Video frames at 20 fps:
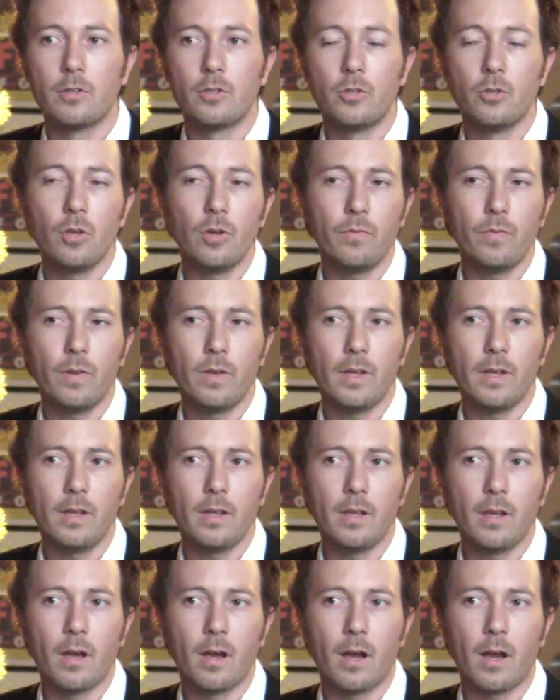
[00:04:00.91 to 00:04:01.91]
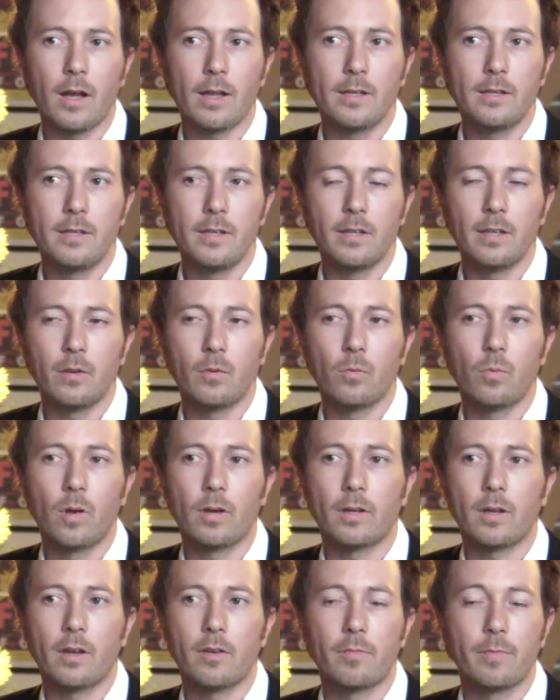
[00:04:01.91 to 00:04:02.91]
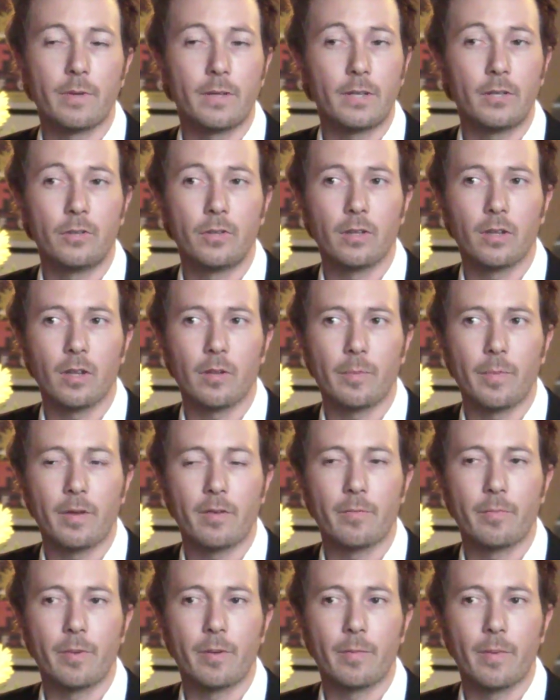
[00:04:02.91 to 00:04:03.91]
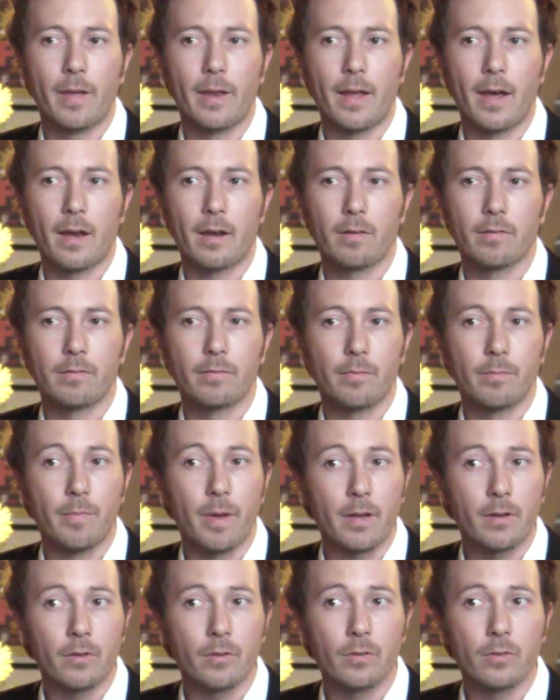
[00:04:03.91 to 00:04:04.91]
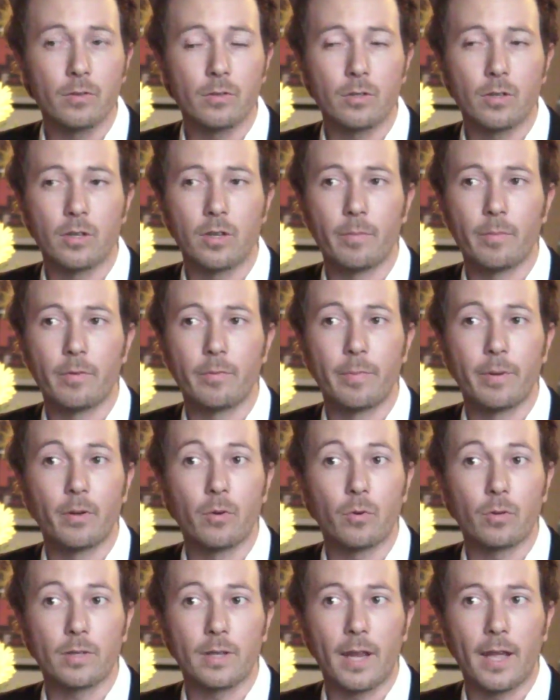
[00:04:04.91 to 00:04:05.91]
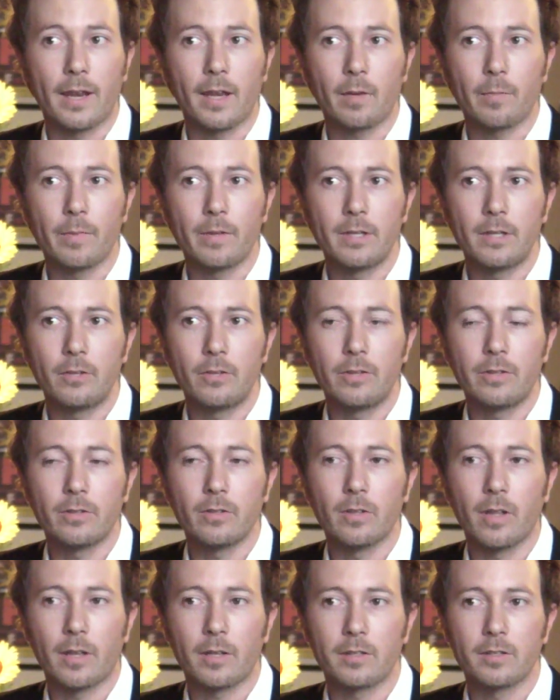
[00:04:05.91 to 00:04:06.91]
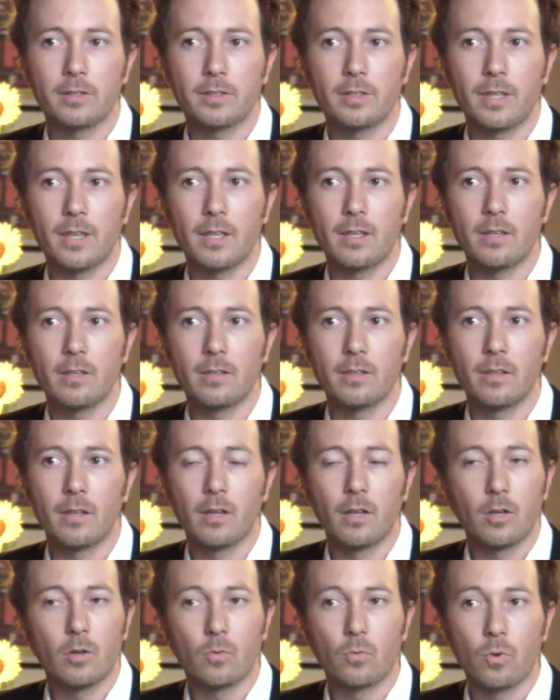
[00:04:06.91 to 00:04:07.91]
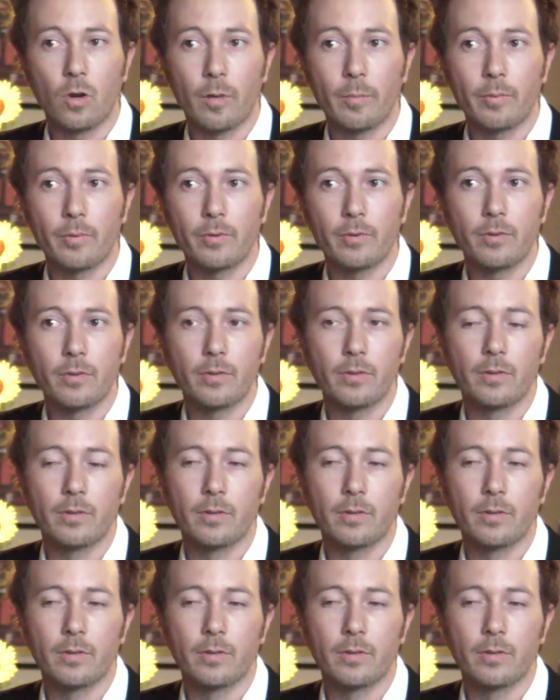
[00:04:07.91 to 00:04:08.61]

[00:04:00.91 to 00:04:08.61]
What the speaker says: Do you have any idea what kind of material it may have been made out of? Metal? Could it have been organic material like skin, rubber?